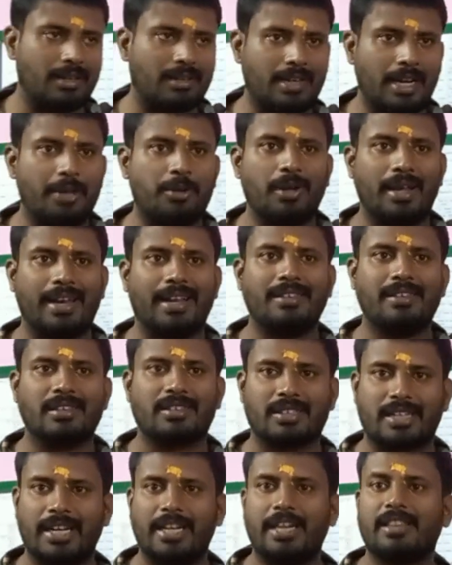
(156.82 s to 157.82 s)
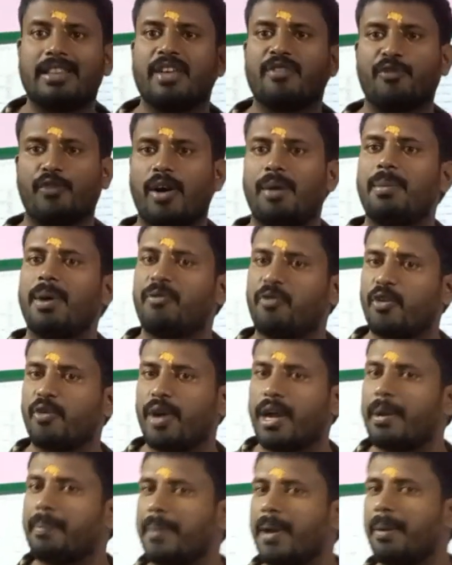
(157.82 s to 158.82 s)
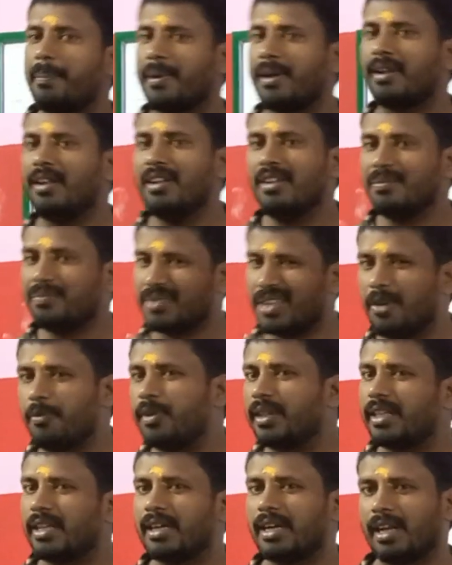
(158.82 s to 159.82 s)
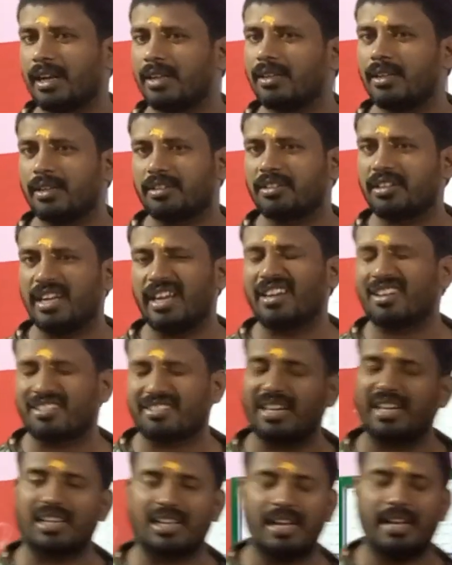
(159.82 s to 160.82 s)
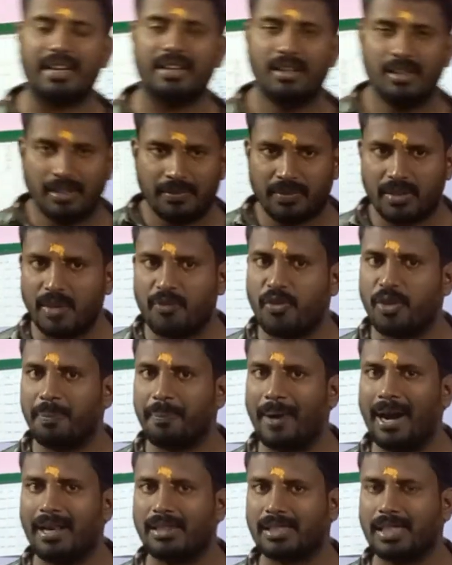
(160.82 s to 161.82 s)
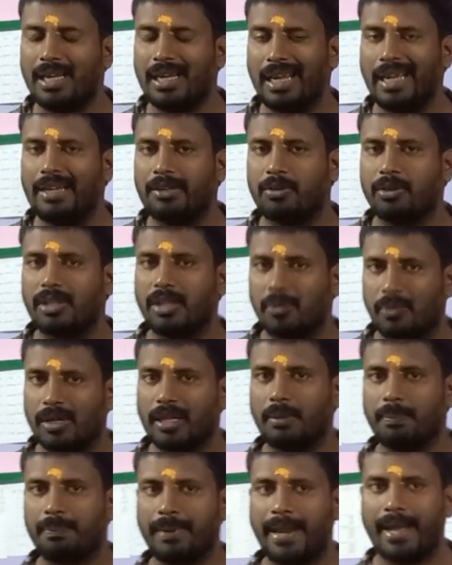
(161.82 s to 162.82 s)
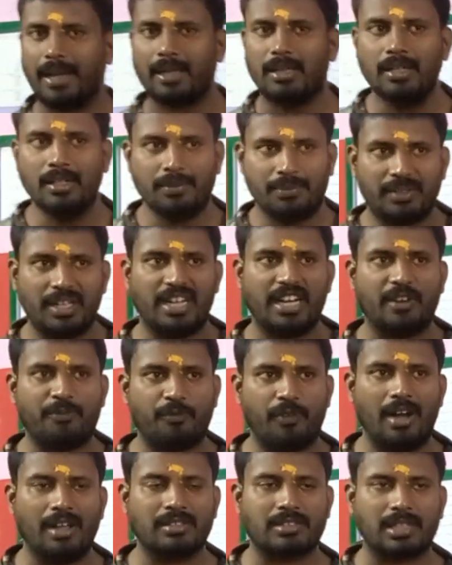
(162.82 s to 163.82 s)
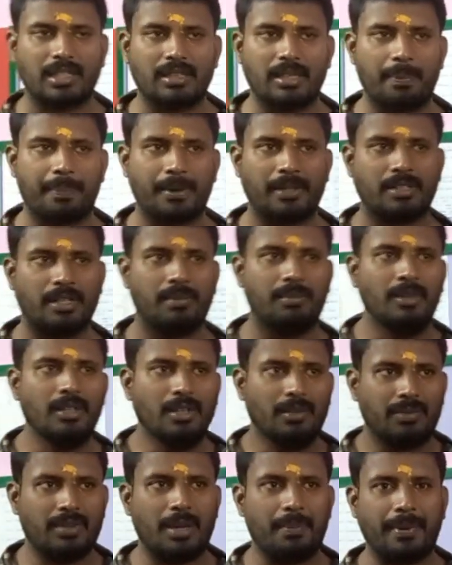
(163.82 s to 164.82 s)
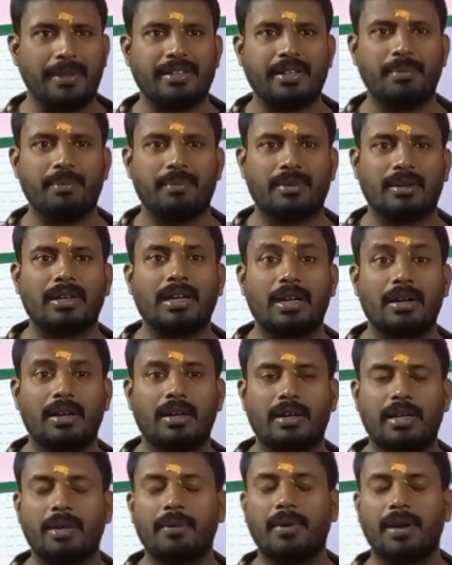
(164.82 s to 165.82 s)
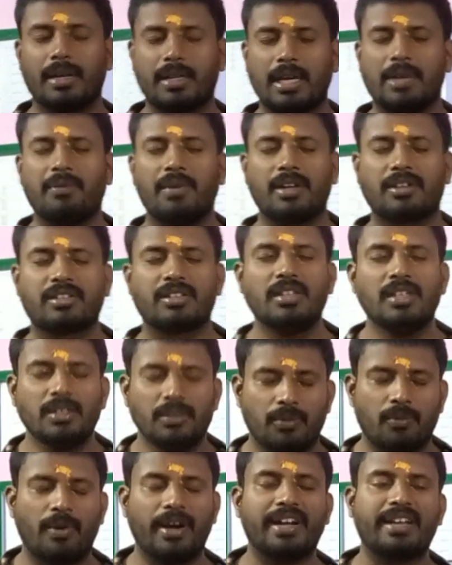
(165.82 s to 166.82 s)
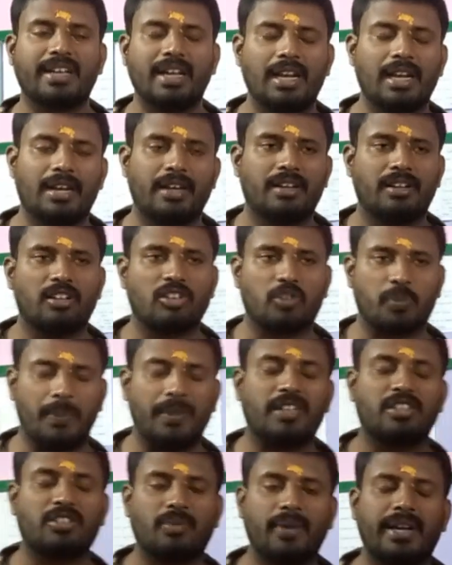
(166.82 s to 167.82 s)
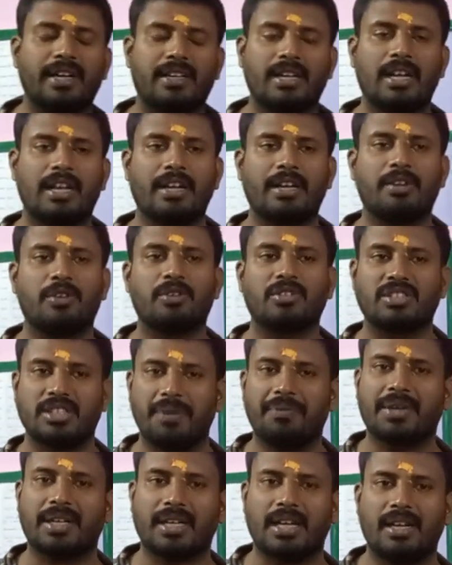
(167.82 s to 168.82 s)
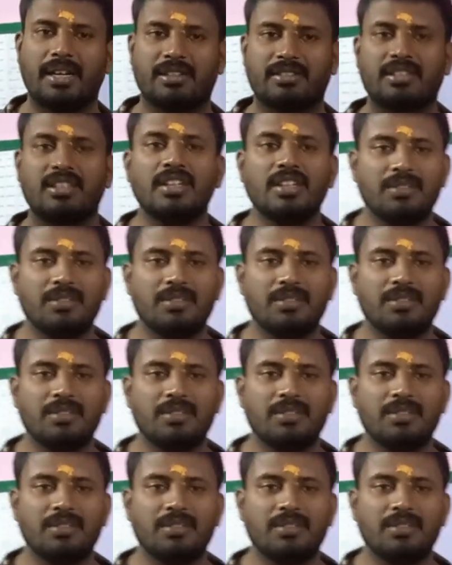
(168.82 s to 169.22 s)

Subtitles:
try to arrange a screen in the form of a white paper. Everything are on the straight line. If you pass a light to the wooden plank, then it falls on the prism. Then prism converts white color into splits white color into 7 colors.